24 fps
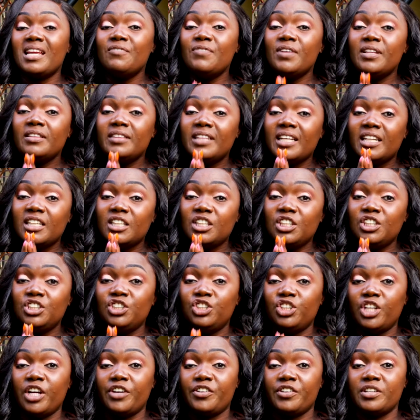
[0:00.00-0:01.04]
Even the
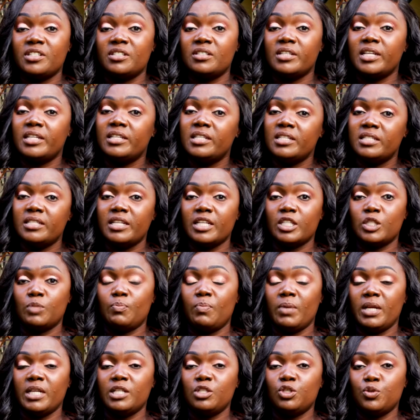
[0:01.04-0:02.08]
injuries, they didn't
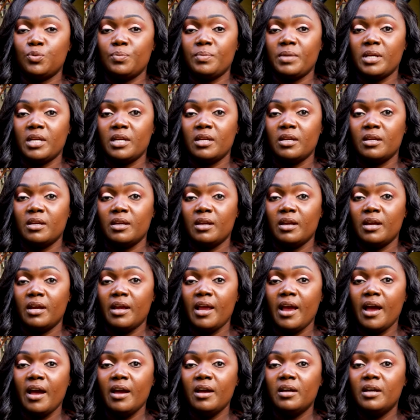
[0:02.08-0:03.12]
explain to me.
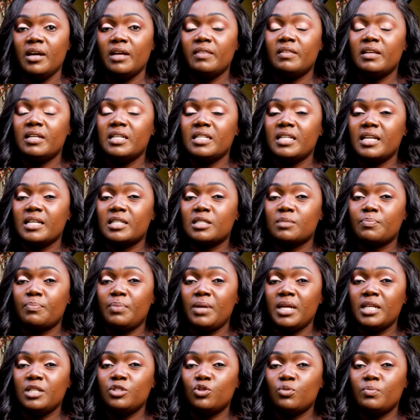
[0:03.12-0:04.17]
Yeah? They didn't
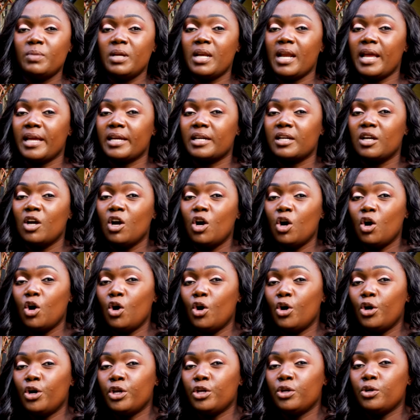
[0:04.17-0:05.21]
explain to me like,
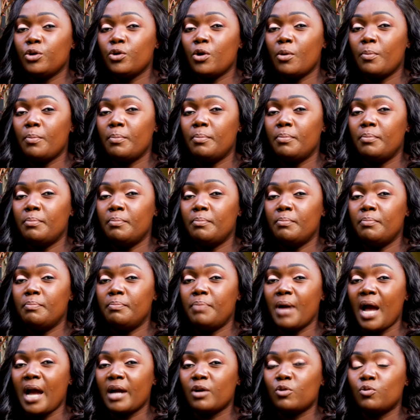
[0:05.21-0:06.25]
oh, your
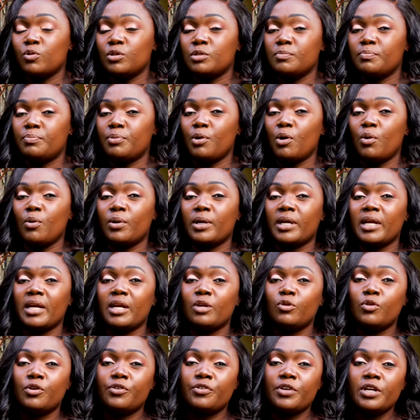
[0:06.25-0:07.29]
back was
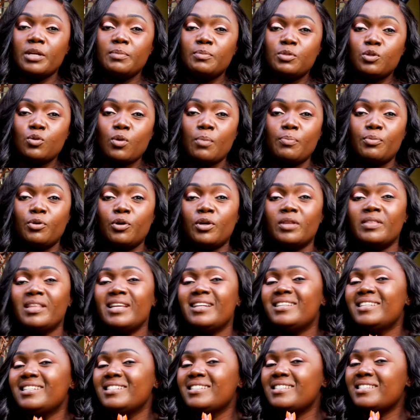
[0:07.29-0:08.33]
broken, your ribs were broken. They
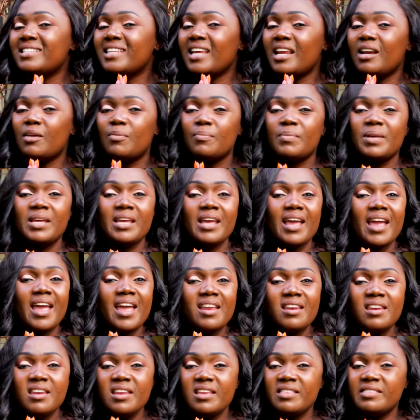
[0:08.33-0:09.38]
didn't tell me
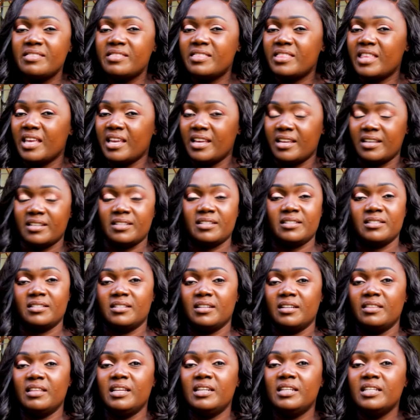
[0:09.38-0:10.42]
anything.
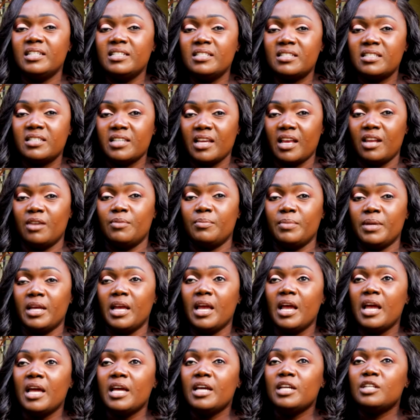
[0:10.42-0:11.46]
They didn't tell me.
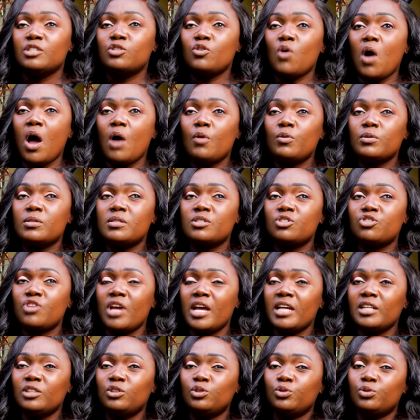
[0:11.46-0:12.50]
So I was
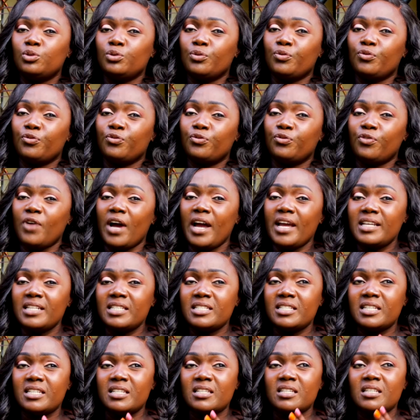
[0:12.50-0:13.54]
trying to
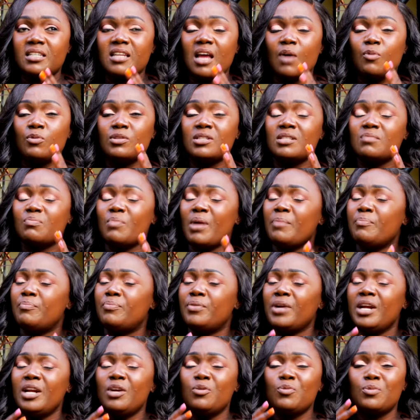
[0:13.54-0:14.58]
fight. My
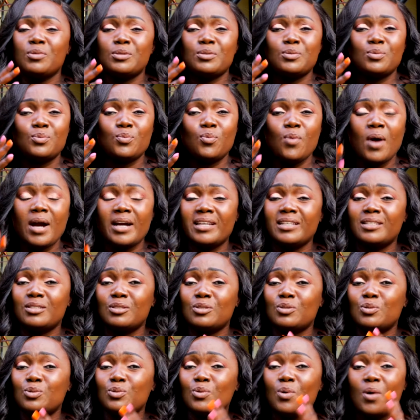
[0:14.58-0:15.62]
brain was working
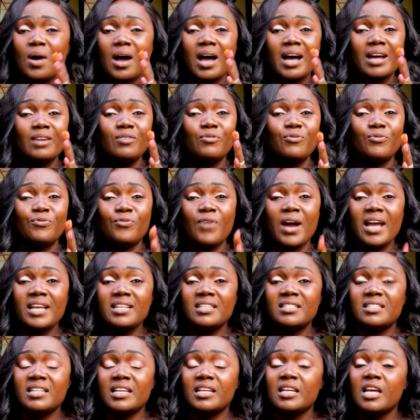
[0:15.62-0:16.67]
so hard,
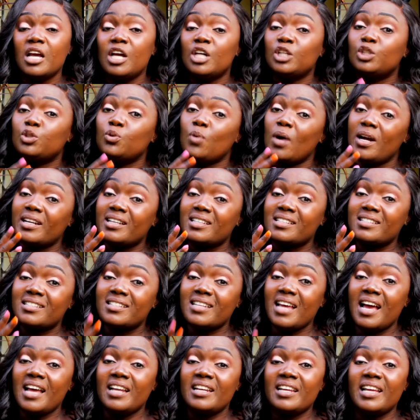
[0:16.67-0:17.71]
fighting to
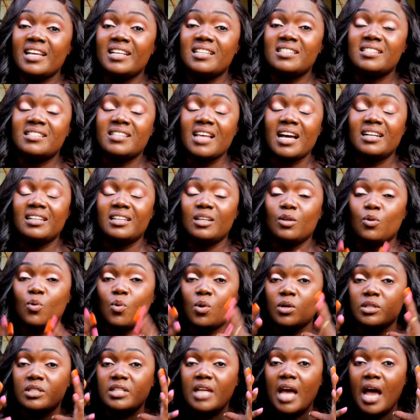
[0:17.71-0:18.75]
understand exactly
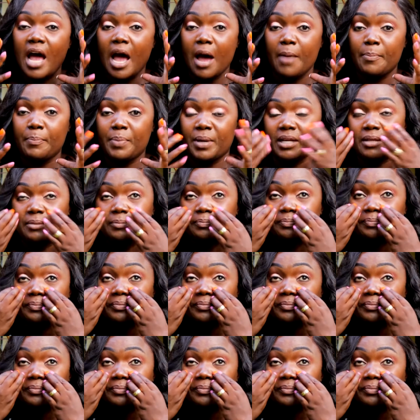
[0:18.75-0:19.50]
what happened.